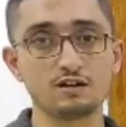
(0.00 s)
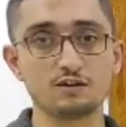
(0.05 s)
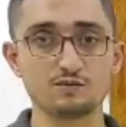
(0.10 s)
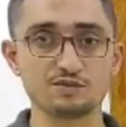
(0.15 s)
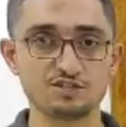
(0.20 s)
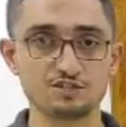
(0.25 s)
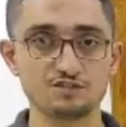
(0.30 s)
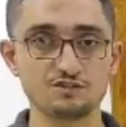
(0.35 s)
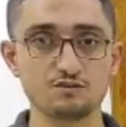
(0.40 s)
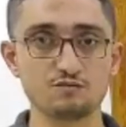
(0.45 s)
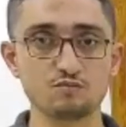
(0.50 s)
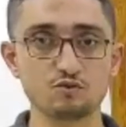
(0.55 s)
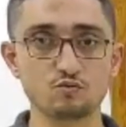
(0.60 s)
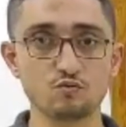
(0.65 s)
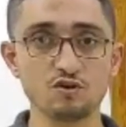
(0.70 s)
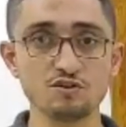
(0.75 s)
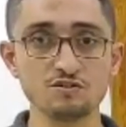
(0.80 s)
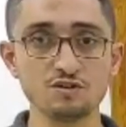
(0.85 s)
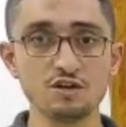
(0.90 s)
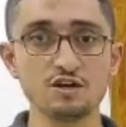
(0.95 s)
Question number
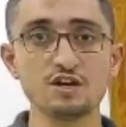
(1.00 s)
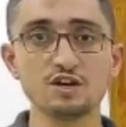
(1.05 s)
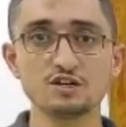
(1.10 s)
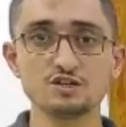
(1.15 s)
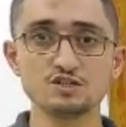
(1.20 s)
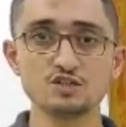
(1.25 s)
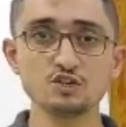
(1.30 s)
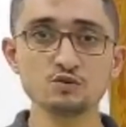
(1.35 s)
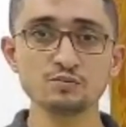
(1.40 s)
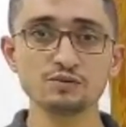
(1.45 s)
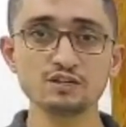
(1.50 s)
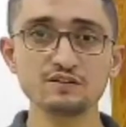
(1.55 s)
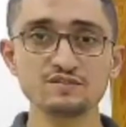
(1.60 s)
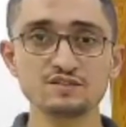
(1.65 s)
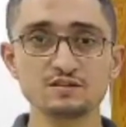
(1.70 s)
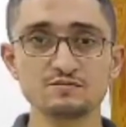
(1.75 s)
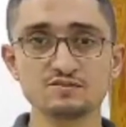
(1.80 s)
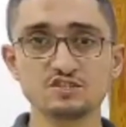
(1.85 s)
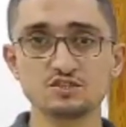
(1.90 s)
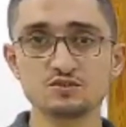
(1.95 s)
1. Do you believe
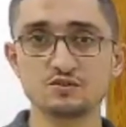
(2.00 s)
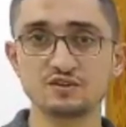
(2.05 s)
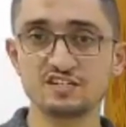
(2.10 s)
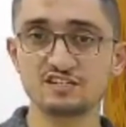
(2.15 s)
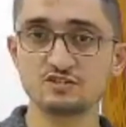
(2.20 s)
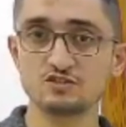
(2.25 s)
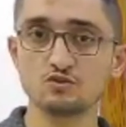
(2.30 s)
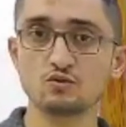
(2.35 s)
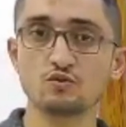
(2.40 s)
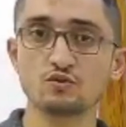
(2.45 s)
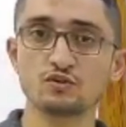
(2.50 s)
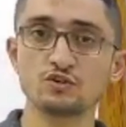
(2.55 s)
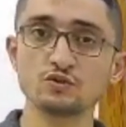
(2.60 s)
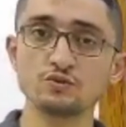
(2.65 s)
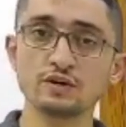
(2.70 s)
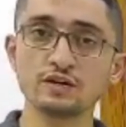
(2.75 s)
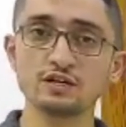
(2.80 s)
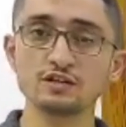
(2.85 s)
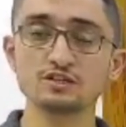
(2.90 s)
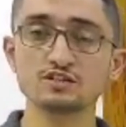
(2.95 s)
some students or
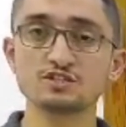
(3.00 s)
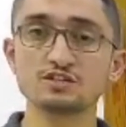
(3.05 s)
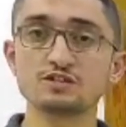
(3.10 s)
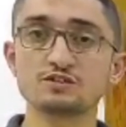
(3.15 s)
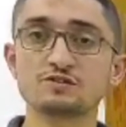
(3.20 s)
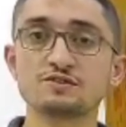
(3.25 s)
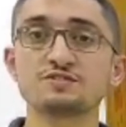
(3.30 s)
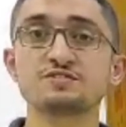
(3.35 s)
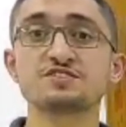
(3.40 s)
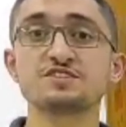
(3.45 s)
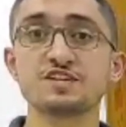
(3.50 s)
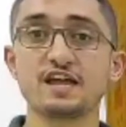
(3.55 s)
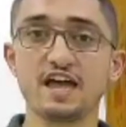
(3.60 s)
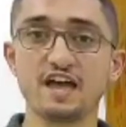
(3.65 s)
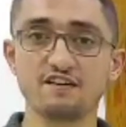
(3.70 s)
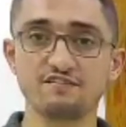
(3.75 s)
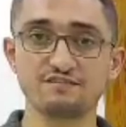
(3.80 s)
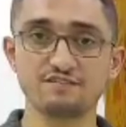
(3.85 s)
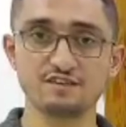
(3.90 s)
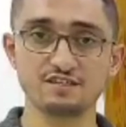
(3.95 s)
new English learners
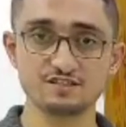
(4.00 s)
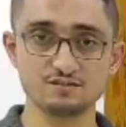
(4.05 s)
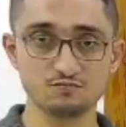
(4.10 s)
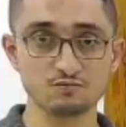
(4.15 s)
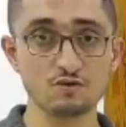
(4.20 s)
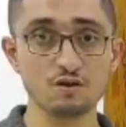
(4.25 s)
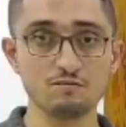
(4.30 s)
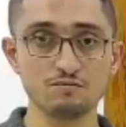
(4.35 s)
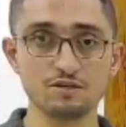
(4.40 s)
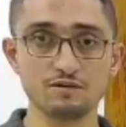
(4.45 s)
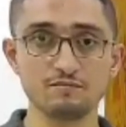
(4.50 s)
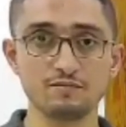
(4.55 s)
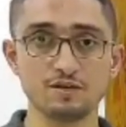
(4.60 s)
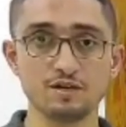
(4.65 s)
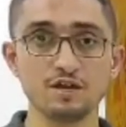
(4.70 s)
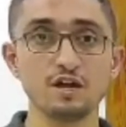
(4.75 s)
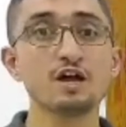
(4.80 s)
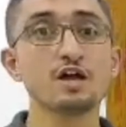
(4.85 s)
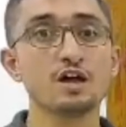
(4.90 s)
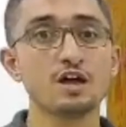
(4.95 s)
have this problem?
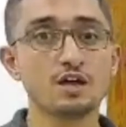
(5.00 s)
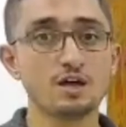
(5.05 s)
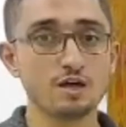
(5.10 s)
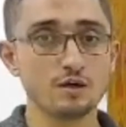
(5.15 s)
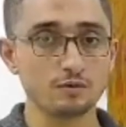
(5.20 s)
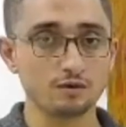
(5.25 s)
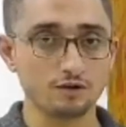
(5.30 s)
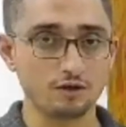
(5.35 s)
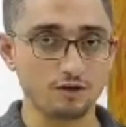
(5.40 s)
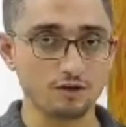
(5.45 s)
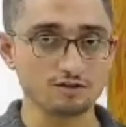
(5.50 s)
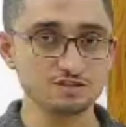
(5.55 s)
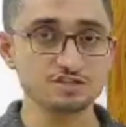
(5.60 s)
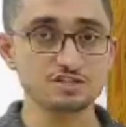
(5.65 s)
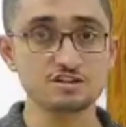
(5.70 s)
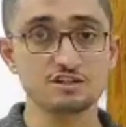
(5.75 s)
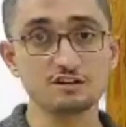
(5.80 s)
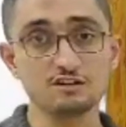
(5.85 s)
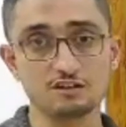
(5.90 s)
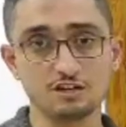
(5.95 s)

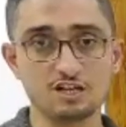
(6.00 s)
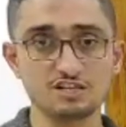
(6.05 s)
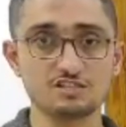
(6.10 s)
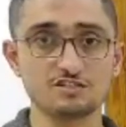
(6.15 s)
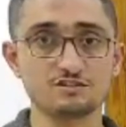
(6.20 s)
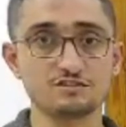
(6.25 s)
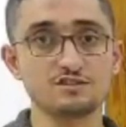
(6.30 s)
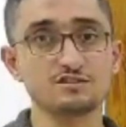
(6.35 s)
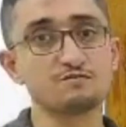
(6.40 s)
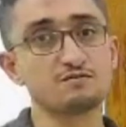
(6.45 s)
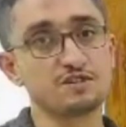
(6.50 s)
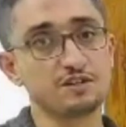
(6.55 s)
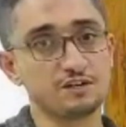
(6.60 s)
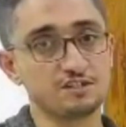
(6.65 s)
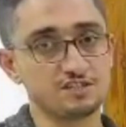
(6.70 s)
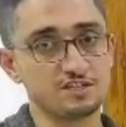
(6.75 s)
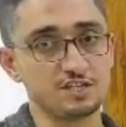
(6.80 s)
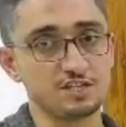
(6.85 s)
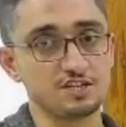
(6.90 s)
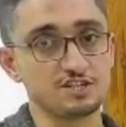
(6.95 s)
Consonant clusters
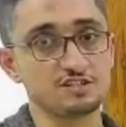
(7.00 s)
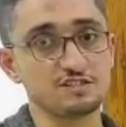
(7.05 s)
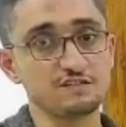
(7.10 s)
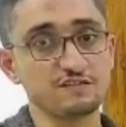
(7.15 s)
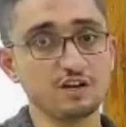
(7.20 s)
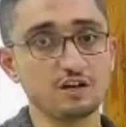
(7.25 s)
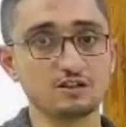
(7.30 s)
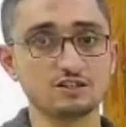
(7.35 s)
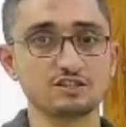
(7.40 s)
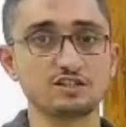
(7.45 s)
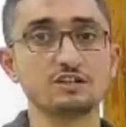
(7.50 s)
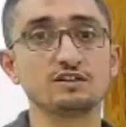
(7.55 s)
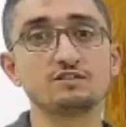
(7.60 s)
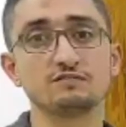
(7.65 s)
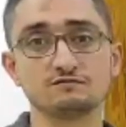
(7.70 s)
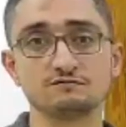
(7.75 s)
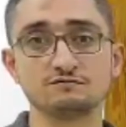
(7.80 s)
pronunciation difficulty.